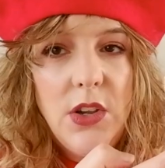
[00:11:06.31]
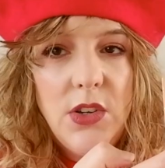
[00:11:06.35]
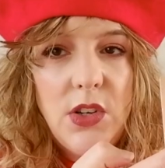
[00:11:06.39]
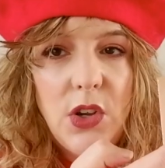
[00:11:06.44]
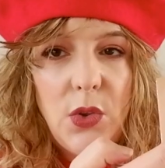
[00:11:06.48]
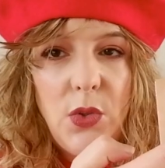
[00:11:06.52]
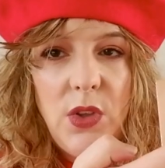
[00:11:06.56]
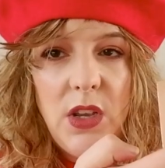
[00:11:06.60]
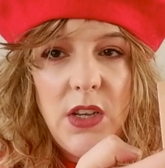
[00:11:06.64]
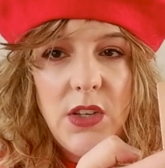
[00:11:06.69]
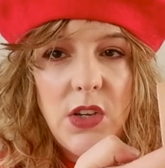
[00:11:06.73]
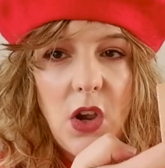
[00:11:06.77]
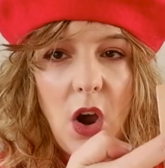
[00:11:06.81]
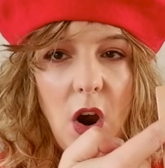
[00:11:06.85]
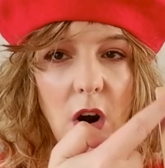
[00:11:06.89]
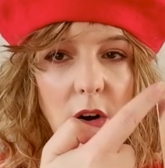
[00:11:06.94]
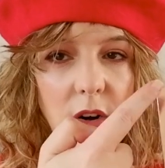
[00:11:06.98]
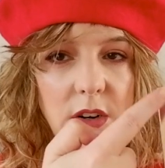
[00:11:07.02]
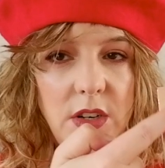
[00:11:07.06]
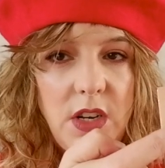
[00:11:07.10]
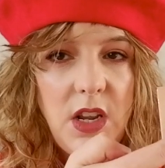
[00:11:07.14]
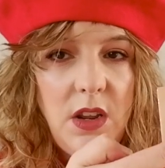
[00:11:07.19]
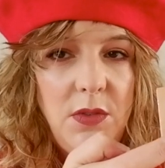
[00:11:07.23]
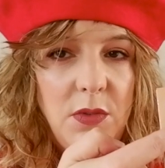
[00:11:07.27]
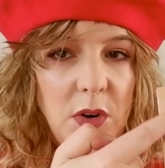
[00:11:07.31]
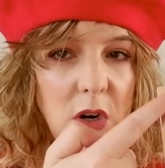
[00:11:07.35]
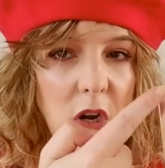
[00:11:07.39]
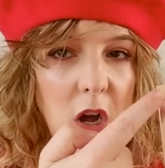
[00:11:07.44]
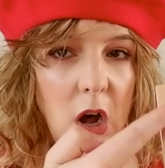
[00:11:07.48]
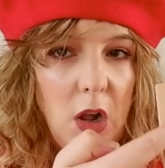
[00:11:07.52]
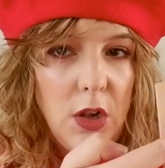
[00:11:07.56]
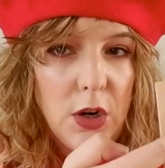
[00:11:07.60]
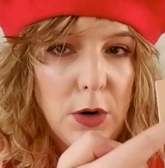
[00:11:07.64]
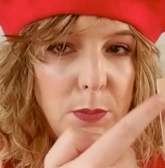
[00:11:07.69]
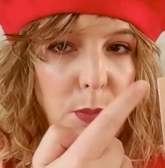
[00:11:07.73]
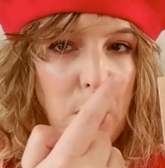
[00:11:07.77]
So these aren't even
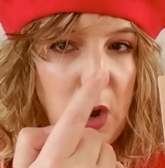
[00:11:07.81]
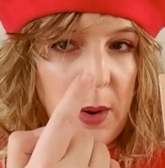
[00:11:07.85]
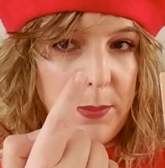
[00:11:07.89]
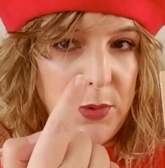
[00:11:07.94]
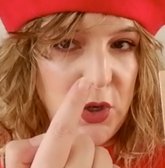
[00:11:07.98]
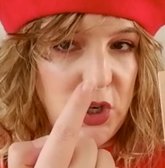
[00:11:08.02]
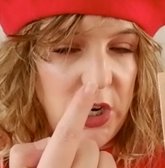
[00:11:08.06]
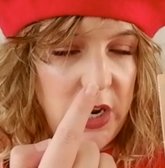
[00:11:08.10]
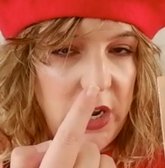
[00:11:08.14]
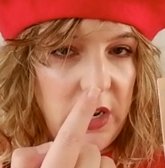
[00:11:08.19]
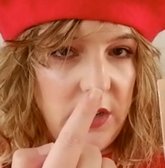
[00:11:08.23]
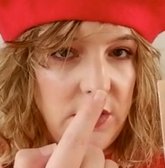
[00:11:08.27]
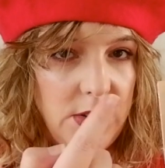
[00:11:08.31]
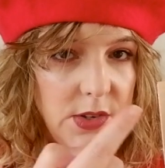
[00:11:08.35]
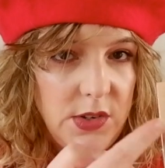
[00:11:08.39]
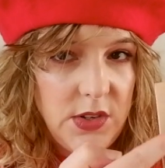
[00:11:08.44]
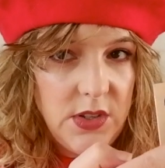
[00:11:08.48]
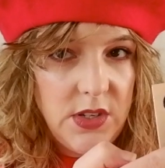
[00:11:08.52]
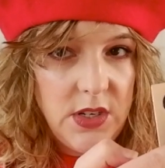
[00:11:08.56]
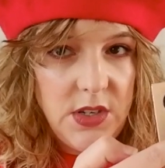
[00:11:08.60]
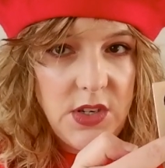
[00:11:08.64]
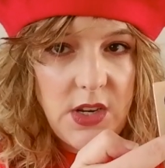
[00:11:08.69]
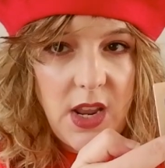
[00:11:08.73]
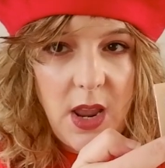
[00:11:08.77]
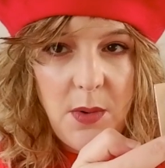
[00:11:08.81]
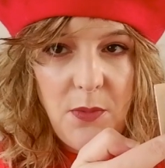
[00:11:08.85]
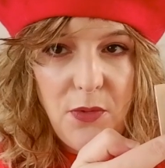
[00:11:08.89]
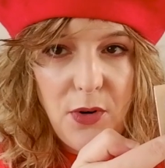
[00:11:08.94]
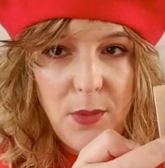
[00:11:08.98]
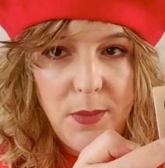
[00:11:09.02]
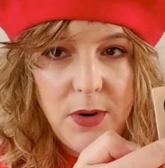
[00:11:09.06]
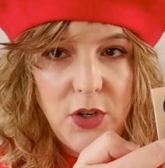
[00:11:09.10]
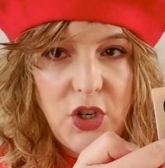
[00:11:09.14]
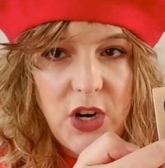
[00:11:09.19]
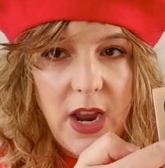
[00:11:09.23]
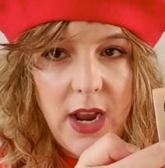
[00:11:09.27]
Colourpop shades. This came
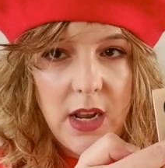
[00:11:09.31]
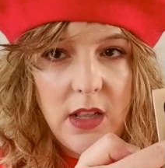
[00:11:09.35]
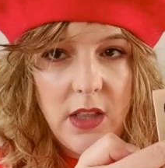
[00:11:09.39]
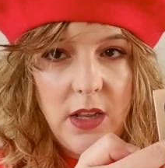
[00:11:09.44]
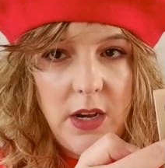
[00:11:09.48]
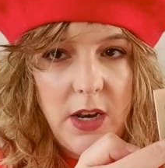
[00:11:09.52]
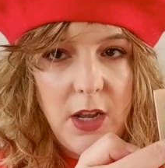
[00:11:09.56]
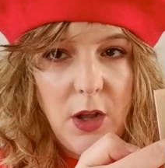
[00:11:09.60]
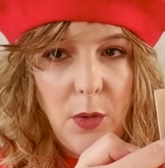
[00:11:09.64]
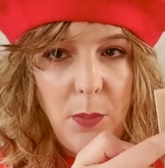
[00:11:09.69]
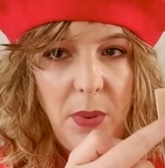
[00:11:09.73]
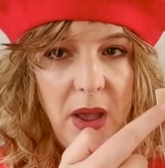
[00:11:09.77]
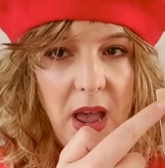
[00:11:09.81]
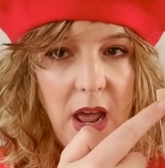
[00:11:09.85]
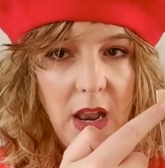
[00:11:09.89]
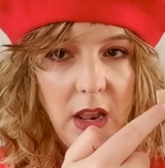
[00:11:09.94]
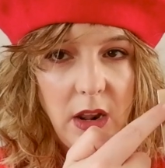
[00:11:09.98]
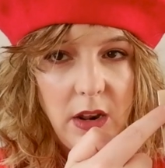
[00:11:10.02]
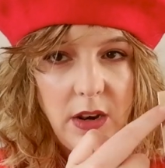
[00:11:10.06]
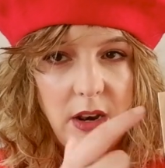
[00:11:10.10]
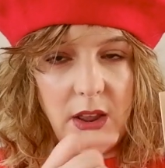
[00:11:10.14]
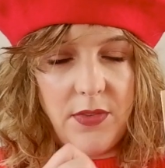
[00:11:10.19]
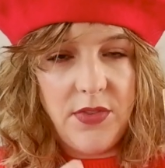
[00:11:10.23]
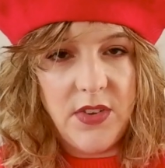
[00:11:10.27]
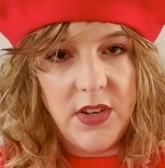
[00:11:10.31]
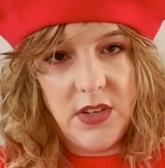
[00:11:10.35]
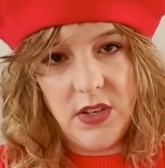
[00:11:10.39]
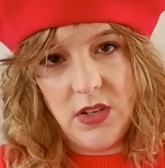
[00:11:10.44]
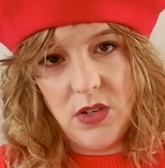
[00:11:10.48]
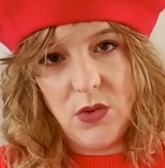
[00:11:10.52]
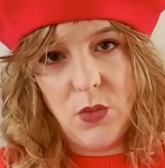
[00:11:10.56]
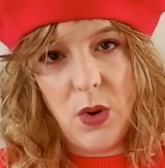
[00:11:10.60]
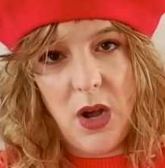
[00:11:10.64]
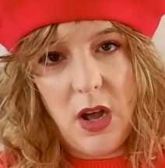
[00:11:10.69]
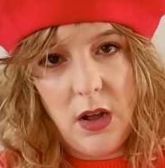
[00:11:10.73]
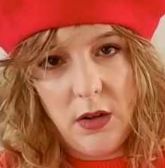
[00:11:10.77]
from a Jaclyn Hill palette, and this
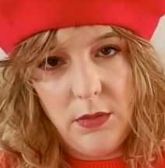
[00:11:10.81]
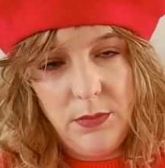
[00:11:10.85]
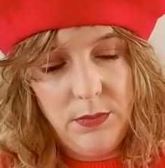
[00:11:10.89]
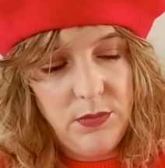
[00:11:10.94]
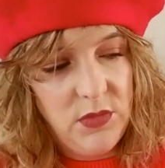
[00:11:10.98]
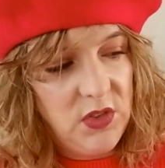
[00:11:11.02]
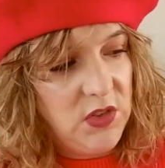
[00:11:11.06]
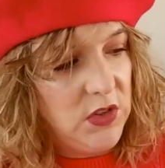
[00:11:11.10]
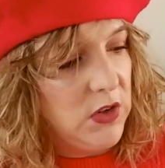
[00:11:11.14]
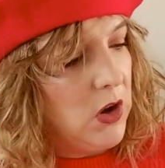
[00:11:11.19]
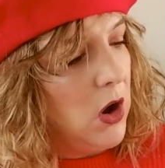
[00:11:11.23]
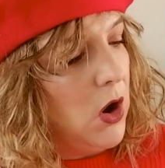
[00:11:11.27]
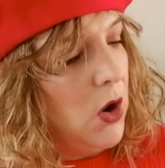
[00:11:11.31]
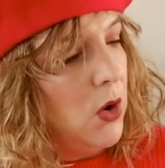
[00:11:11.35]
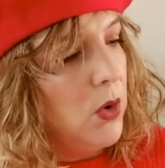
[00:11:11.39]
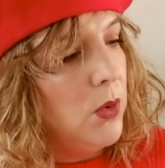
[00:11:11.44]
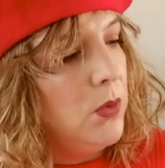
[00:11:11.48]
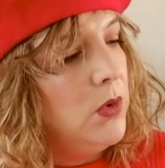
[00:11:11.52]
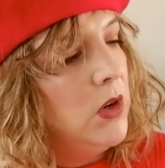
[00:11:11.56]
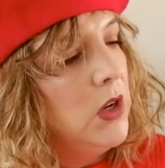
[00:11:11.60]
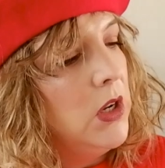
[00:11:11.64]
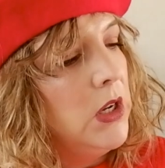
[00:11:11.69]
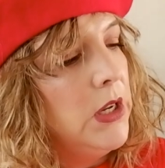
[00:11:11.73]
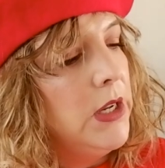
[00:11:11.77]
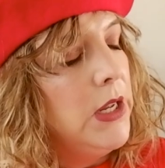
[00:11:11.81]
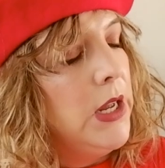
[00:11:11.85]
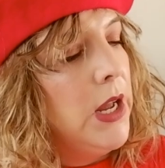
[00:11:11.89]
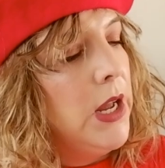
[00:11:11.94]
as well. So,